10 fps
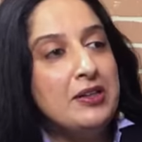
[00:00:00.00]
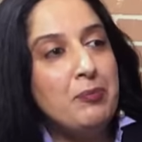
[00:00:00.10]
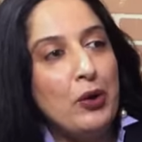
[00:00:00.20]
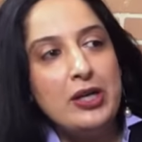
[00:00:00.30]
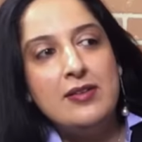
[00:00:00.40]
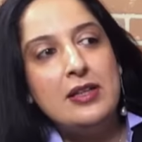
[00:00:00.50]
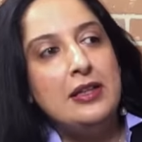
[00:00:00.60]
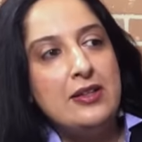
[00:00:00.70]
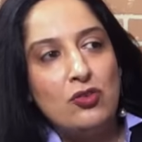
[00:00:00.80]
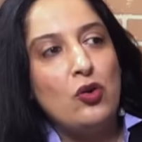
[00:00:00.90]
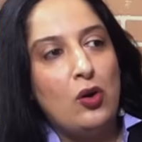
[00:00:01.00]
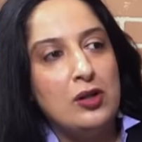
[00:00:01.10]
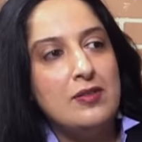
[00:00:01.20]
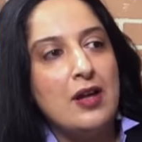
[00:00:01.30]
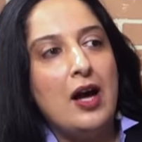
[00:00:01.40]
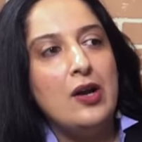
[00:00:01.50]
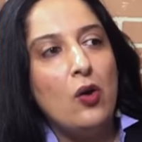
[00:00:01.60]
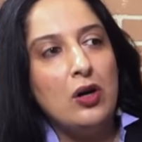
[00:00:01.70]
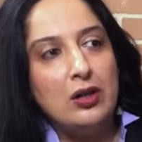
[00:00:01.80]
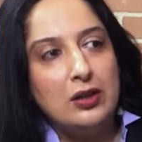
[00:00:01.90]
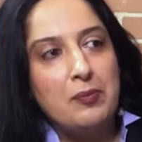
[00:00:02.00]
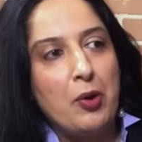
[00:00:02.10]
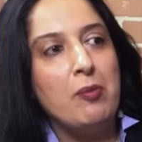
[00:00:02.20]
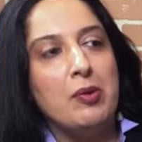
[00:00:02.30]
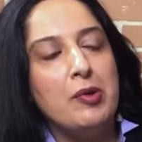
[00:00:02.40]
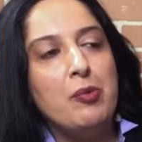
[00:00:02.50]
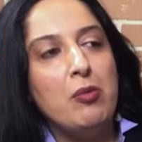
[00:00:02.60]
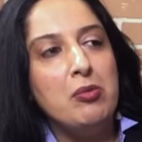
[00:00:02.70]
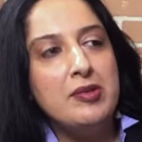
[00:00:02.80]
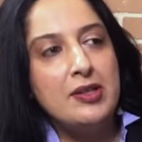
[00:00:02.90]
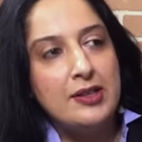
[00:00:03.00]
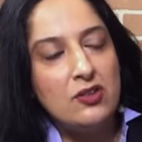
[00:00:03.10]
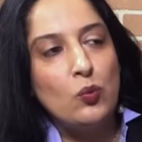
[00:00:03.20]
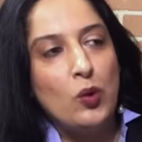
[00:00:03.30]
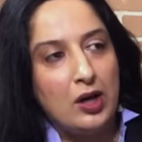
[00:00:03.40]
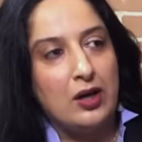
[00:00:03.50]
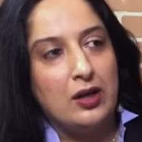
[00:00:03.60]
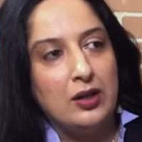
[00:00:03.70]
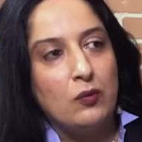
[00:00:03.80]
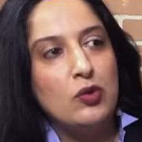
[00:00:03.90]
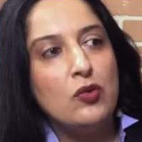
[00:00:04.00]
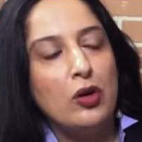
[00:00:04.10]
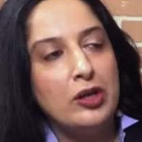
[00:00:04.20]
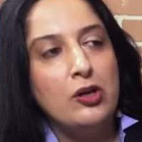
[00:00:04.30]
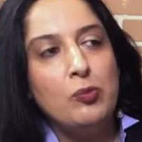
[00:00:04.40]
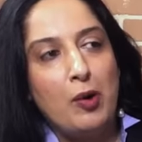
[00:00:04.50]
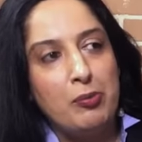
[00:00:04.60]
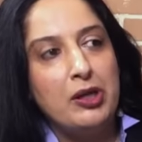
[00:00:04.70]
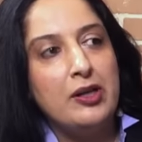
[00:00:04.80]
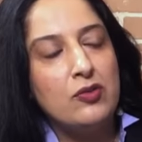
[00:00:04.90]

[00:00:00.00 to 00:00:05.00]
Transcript: the point is, see, these trolls are not the problem. The problem is that this word was gotten into popular